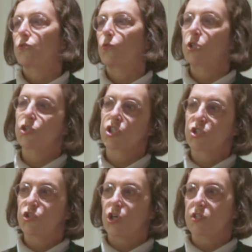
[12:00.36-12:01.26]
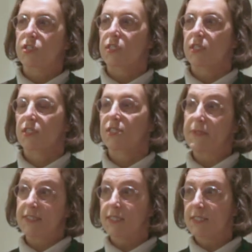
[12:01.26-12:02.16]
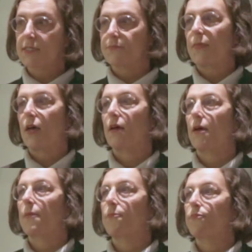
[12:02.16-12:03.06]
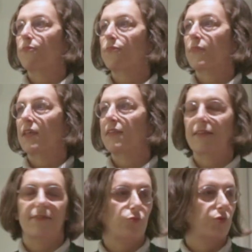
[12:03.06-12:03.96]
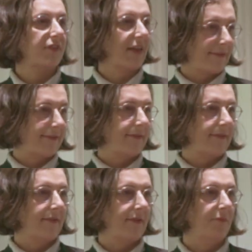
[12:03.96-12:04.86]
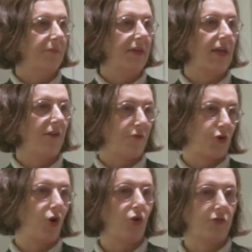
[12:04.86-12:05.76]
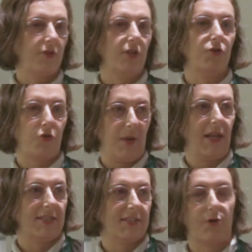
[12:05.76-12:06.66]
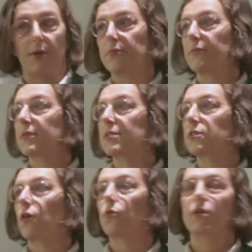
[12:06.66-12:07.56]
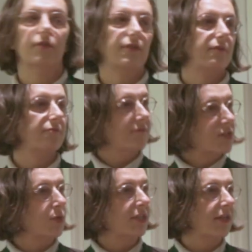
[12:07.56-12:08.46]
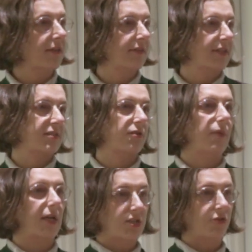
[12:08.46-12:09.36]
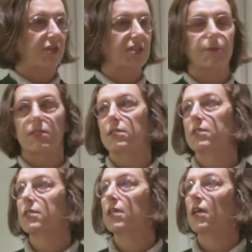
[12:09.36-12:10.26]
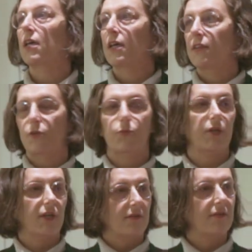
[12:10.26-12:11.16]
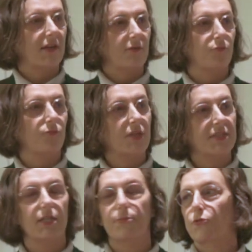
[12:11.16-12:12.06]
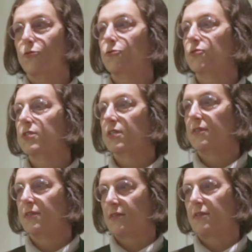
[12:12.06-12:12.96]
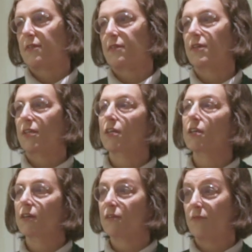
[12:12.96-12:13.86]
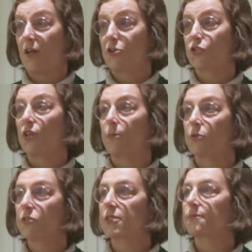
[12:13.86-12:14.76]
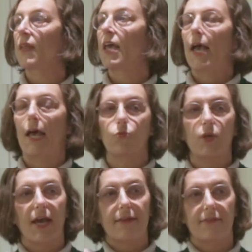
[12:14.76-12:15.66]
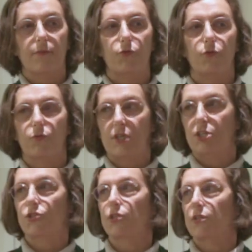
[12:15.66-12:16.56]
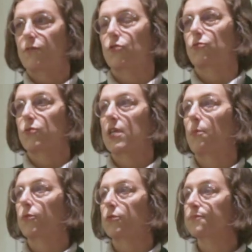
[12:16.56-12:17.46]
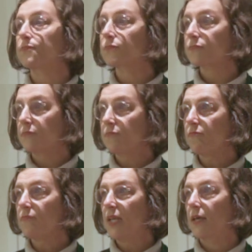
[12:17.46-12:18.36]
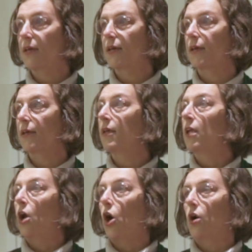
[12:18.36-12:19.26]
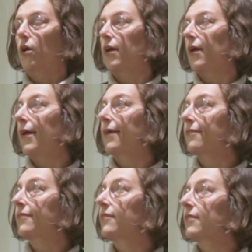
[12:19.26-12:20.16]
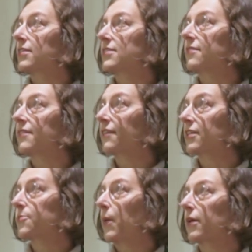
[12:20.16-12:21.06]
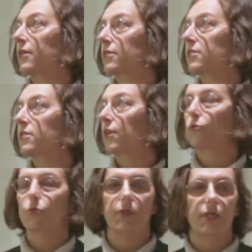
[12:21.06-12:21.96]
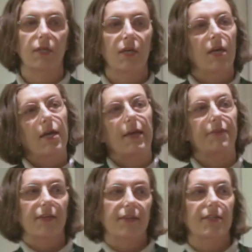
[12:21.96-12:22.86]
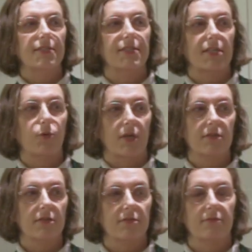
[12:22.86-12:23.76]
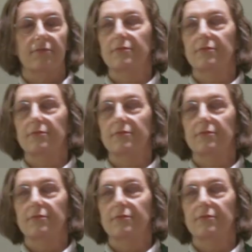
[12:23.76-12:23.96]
which is just a species that would not be ever caught in your malaise trap. So in Sweden, that's some exotic species that we can easily produce in large numbers, and we add them to each individual sample. And the synthetic spike-ins, there would be a DNA sequence